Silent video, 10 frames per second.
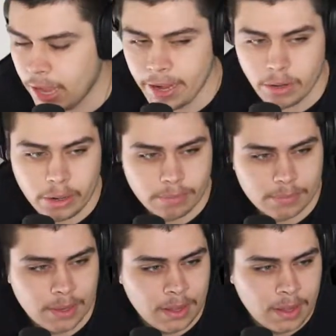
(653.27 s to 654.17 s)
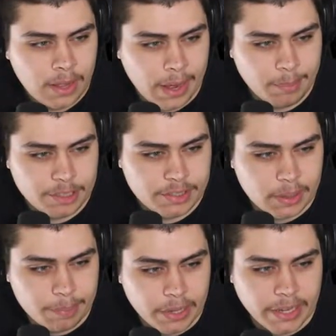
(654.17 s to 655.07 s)
I don't know. I'm just
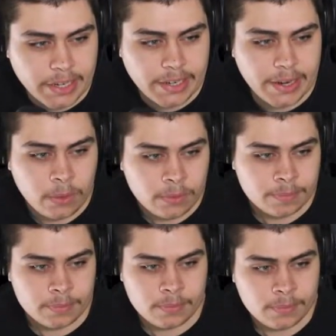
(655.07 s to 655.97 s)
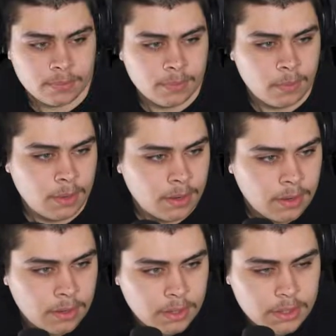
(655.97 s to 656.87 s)
complaining now.
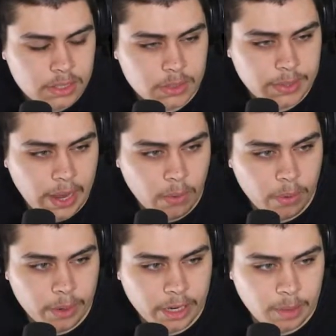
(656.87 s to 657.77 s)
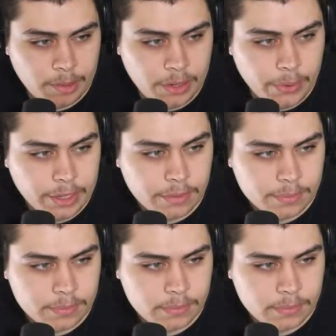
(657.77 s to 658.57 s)
So now what we're going to be doing